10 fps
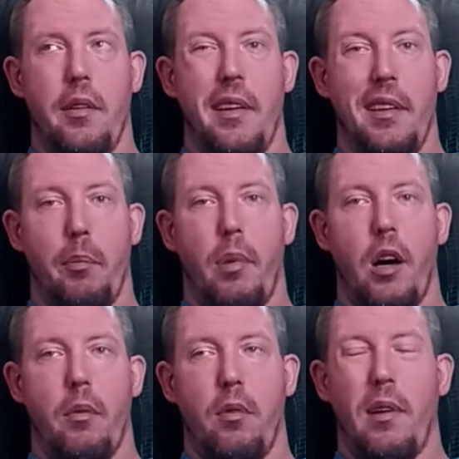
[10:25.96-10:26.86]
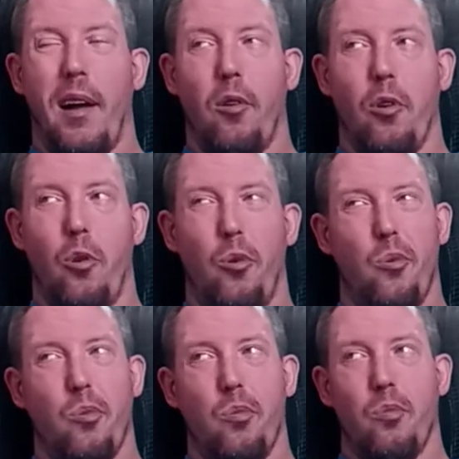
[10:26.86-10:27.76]
in the Bible, I don't know
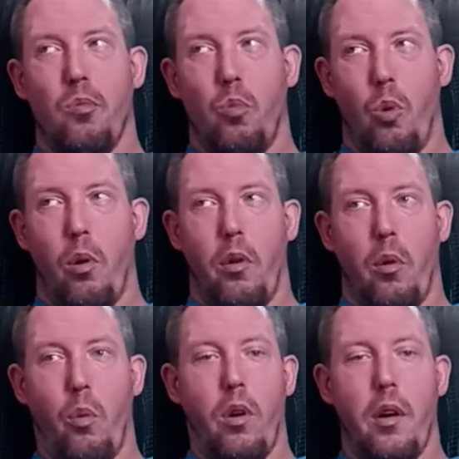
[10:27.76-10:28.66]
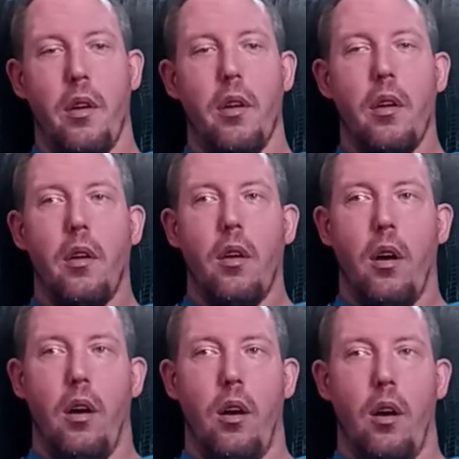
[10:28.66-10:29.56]
really what,
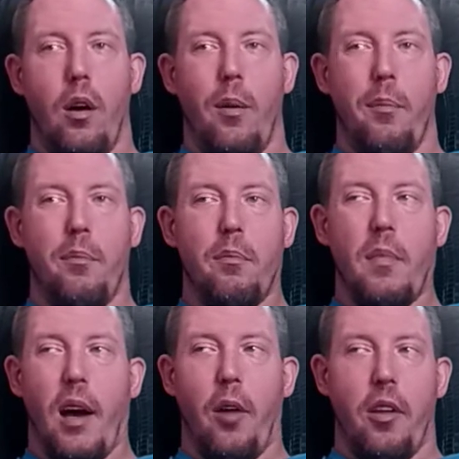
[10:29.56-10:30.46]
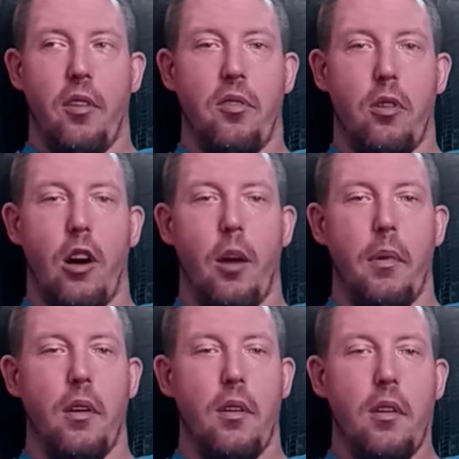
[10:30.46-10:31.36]
how they describe
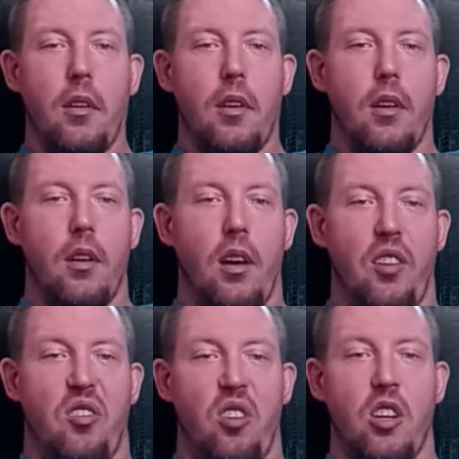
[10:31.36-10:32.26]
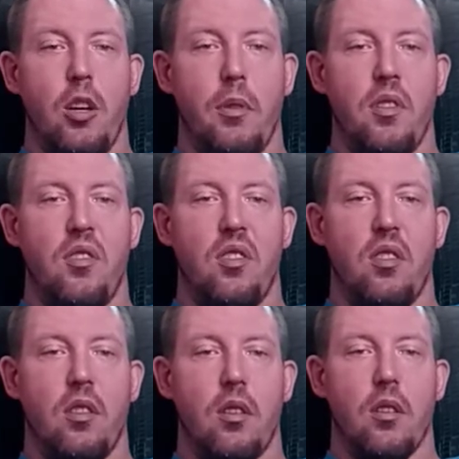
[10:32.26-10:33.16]
it, a
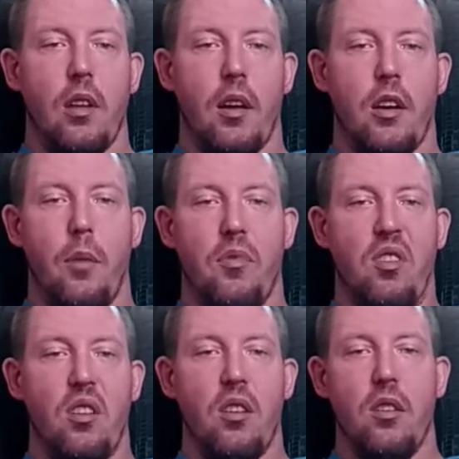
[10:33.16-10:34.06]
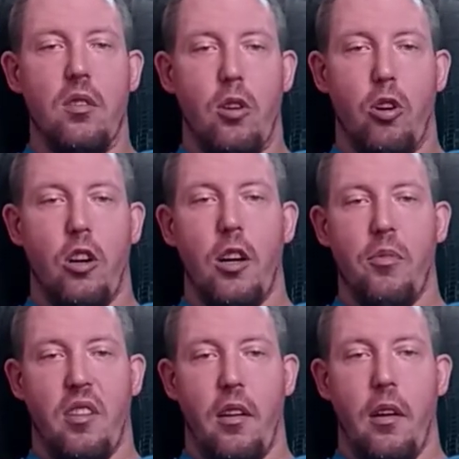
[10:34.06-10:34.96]
succubus that comes in your
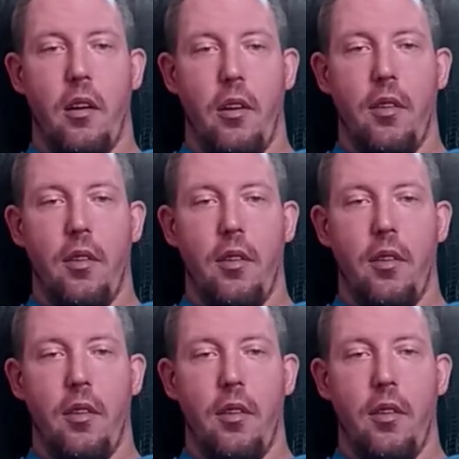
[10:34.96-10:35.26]
dreams at night.